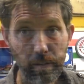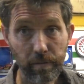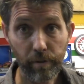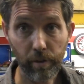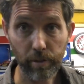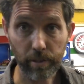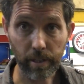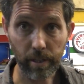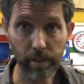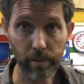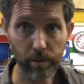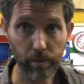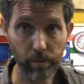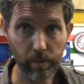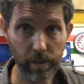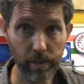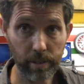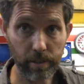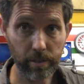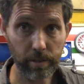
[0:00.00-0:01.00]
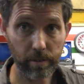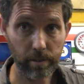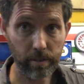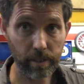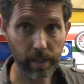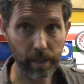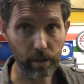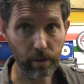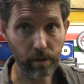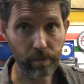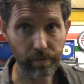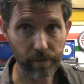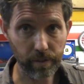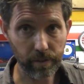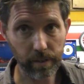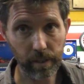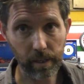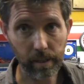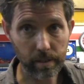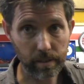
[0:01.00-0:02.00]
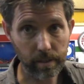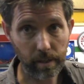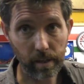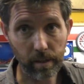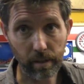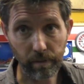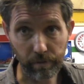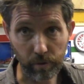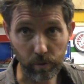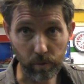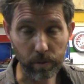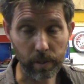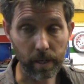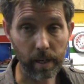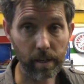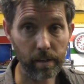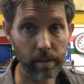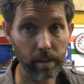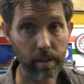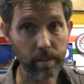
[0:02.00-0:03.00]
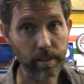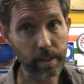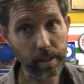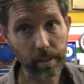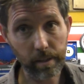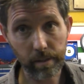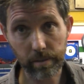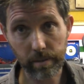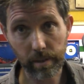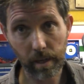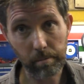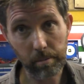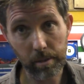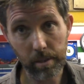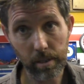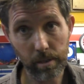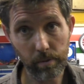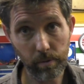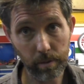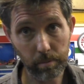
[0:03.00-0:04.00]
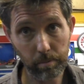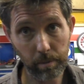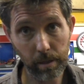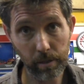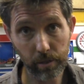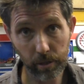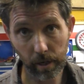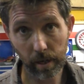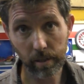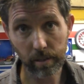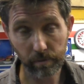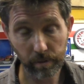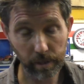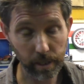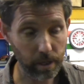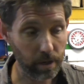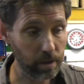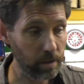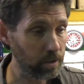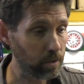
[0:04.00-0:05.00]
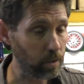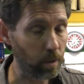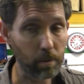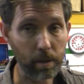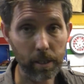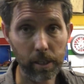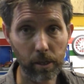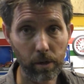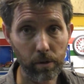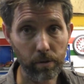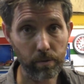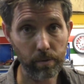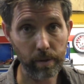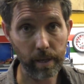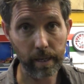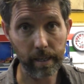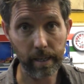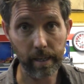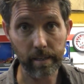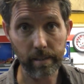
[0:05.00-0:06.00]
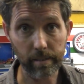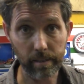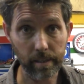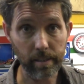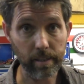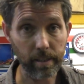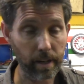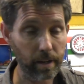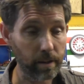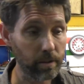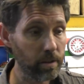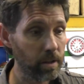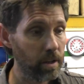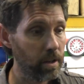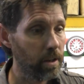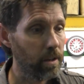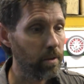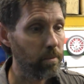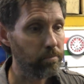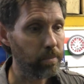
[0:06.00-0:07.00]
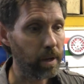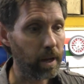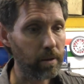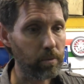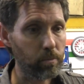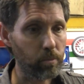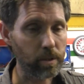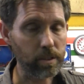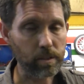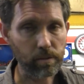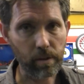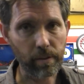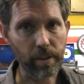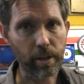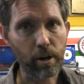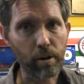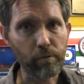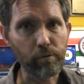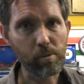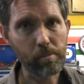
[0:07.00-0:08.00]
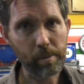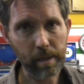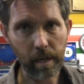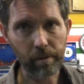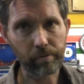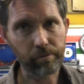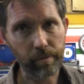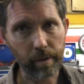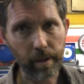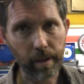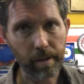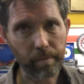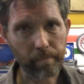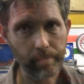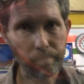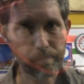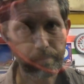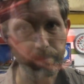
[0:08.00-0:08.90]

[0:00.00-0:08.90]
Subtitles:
The first thing I'm going to do is take off the seats and the fuel tank, exactly the same as the USB charger video, so I won't go through that again in detail, but once I've got that off, we'll pick up from there.